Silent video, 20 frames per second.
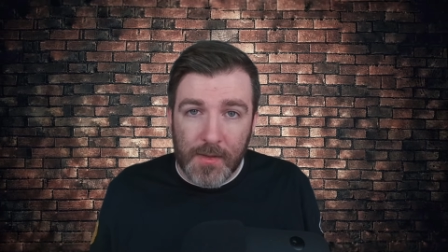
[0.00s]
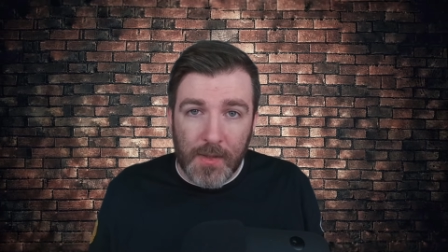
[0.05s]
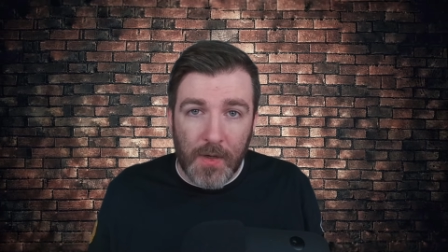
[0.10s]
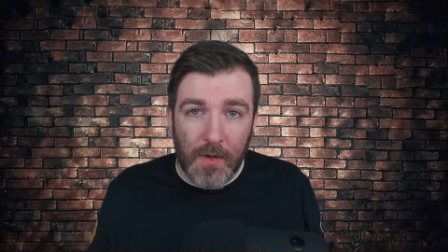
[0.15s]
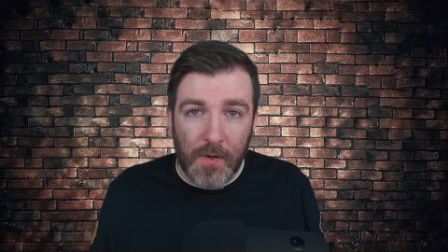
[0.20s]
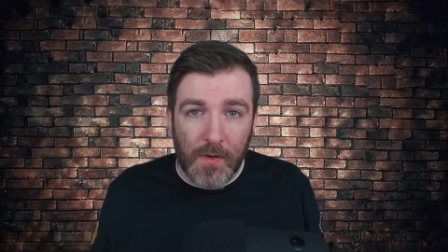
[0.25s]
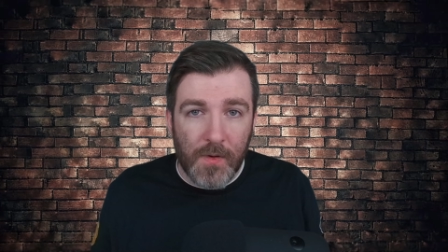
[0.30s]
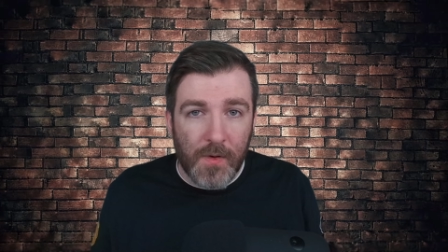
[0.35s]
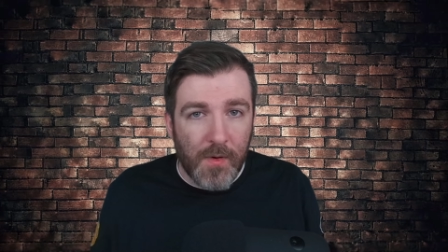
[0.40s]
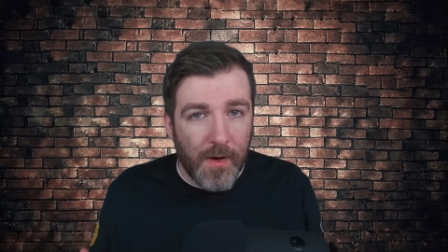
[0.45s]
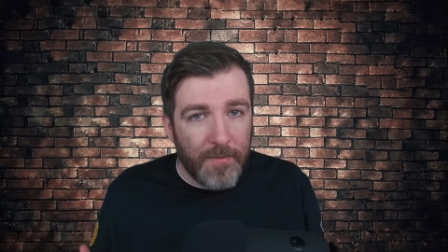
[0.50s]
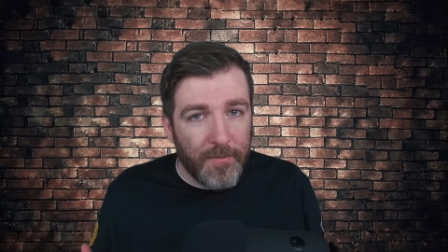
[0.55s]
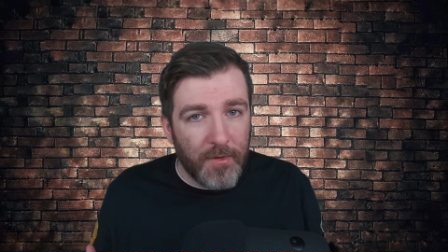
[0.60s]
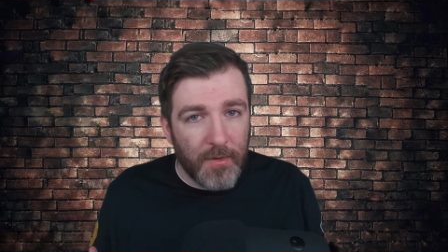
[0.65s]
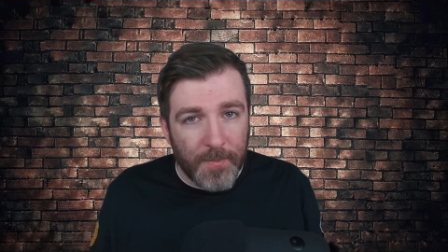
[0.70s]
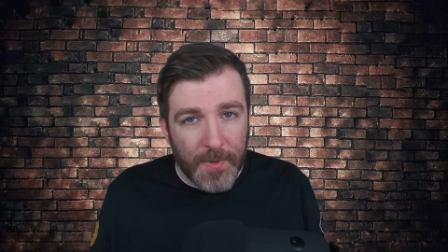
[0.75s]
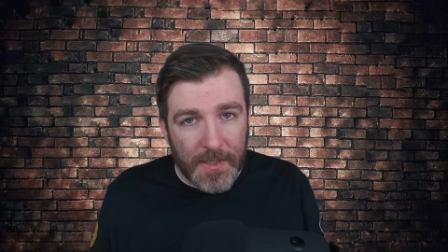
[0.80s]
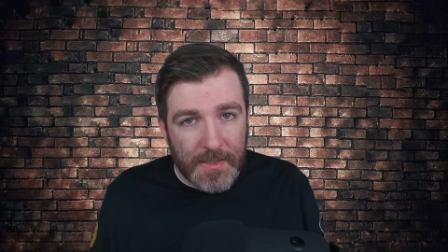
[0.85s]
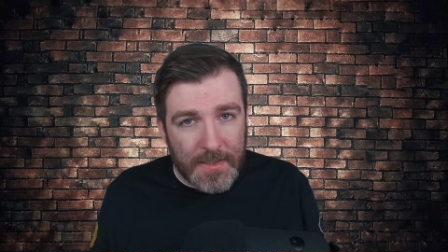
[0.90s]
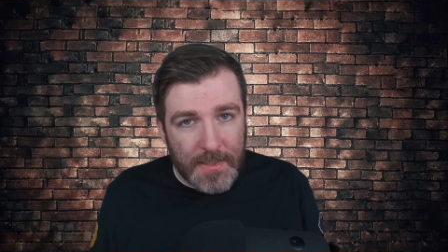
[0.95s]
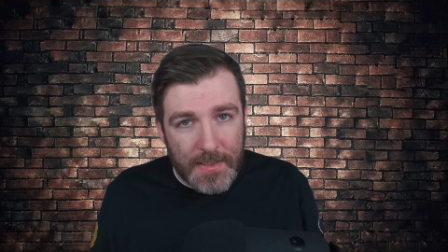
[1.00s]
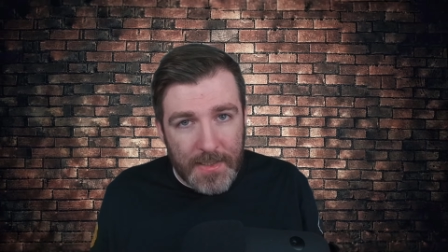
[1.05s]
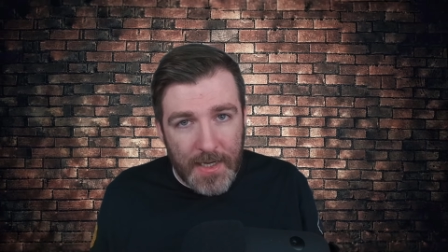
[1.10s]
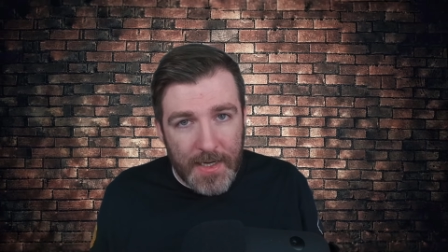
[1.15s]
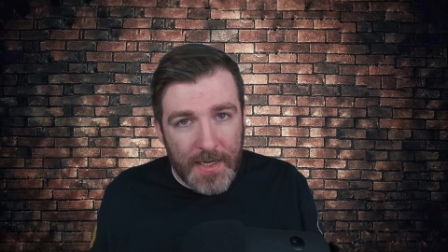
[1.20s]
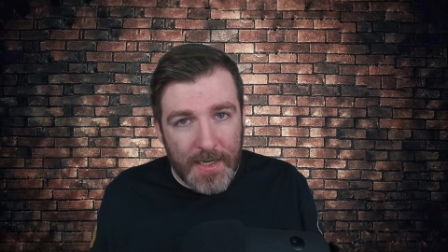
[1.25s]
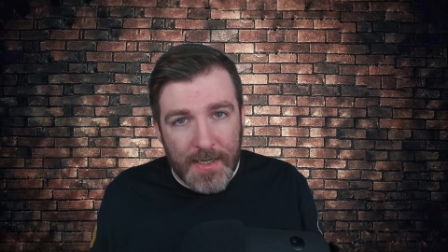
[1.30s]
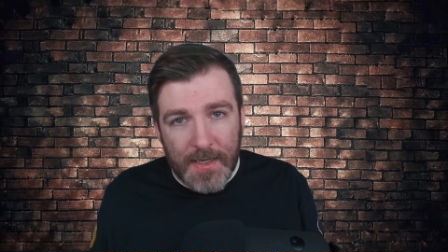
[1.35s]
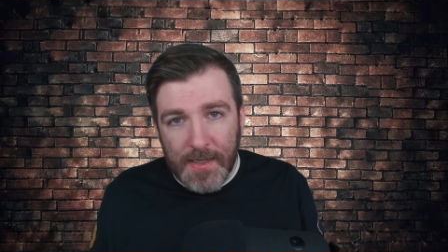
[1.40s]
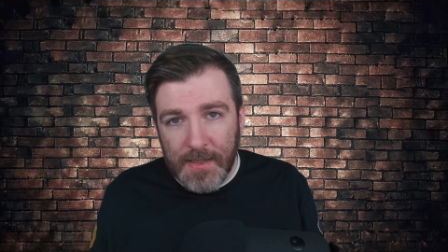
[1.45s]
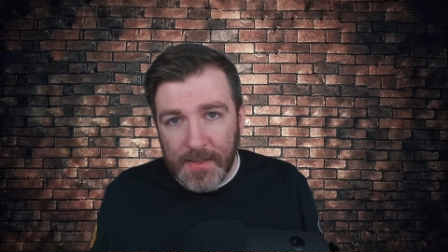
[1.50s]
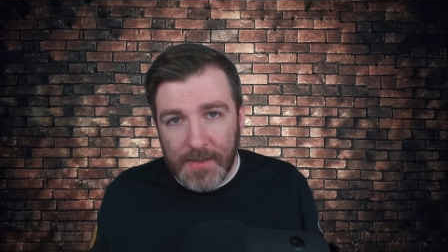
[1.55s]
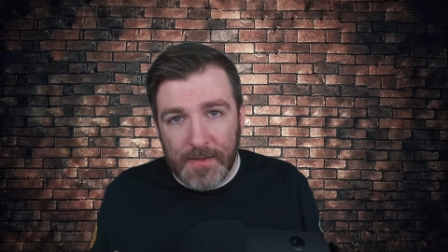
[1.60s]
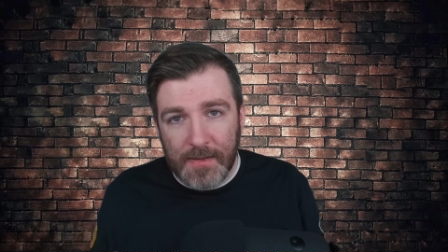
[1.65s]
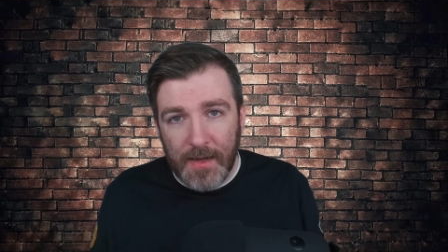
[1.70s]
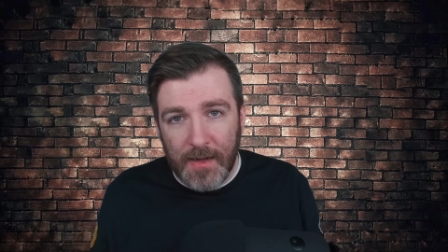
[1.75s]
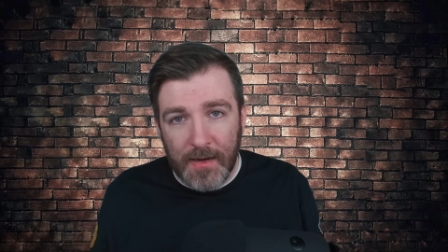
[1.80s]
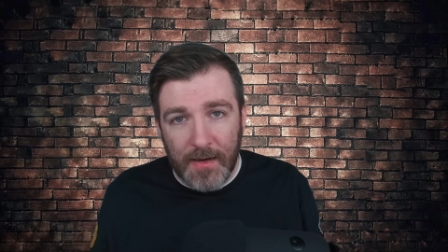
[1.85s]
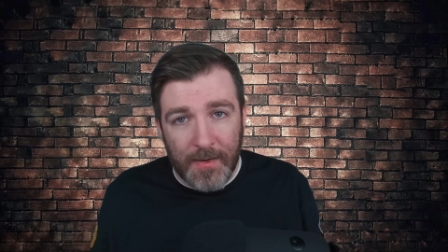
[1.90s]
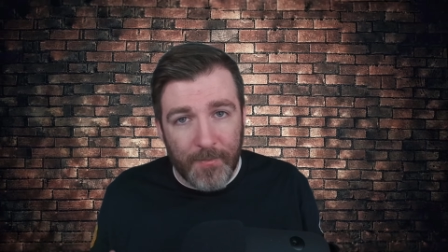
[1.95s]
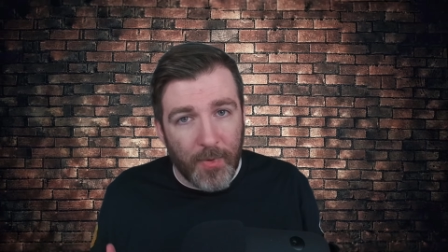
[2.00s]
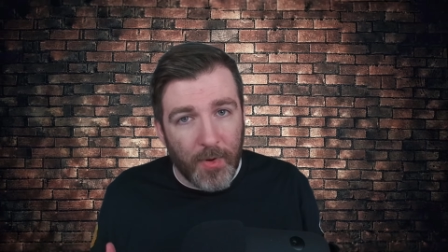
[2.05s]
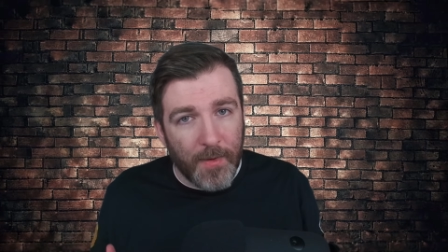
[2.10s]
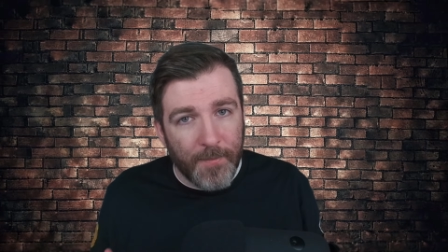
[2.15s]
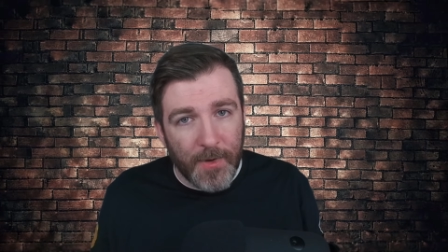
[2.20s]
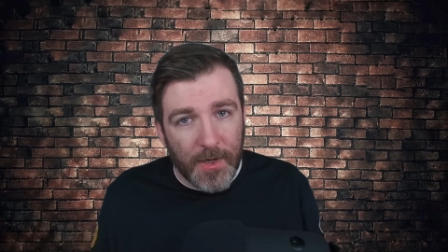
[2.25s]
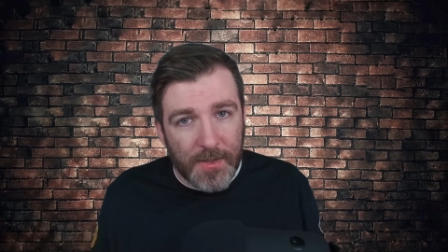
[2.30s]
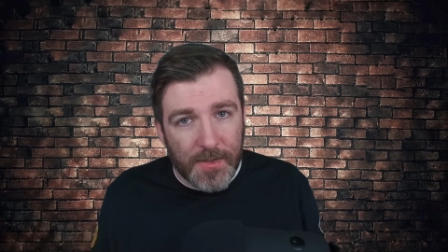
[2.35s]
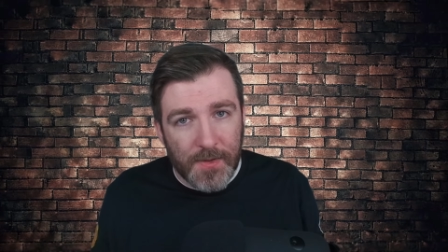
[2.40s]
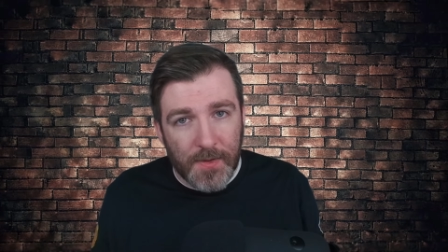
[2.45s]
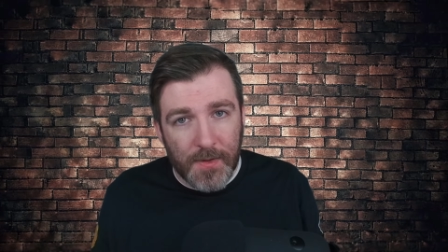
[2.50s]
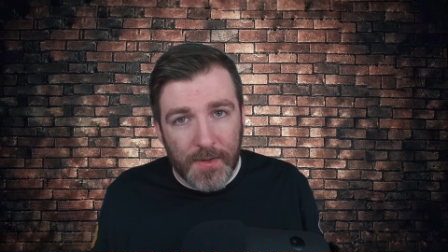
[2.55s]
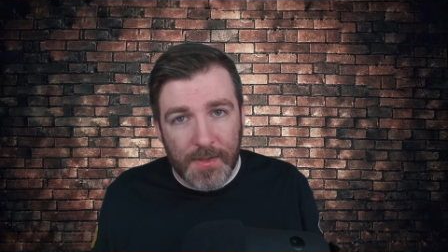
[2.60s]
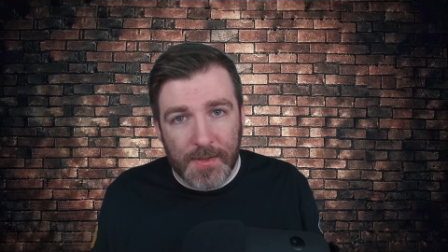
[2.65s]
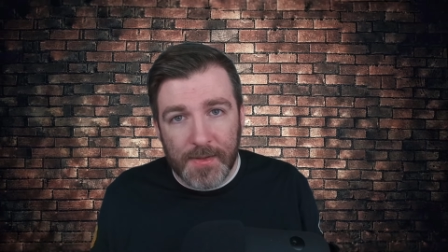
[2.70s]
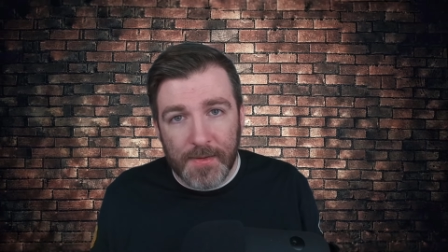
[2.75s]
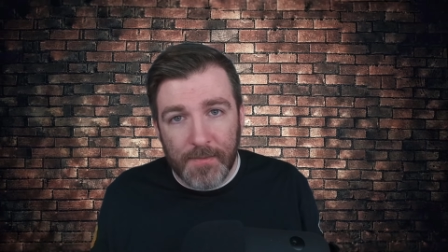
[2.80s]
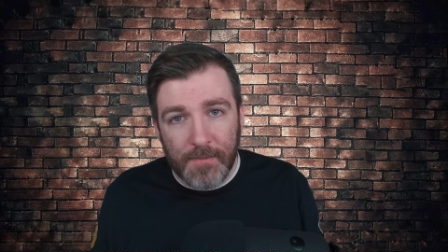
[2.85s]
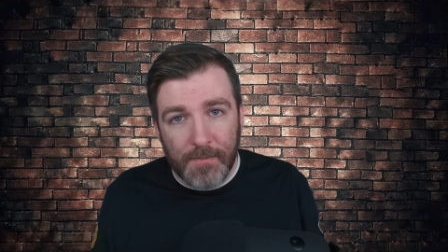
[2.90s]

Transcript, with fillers: So whoever you pick today is not a permanent choice,